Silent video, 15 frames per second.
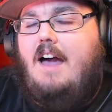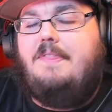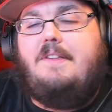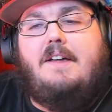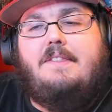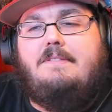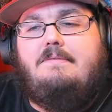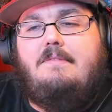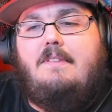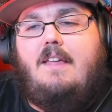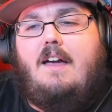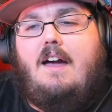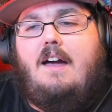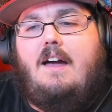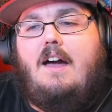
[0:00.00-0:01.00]
I thought...
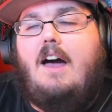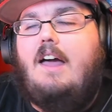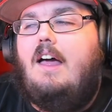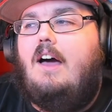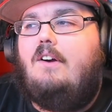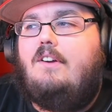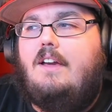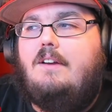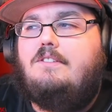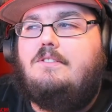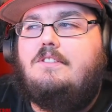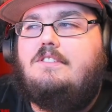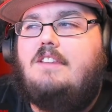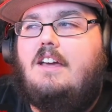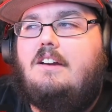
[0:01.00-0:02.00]
okay,
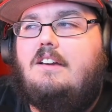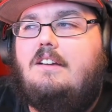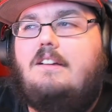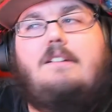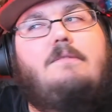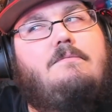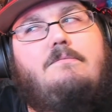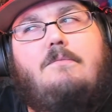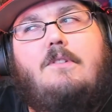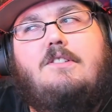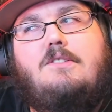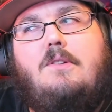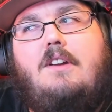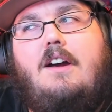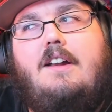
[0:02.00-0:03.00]
so this is not...
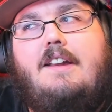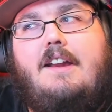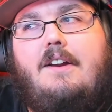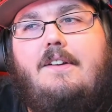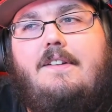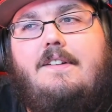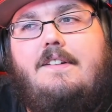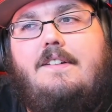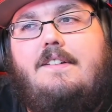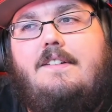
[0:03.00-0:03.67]
What's going on here?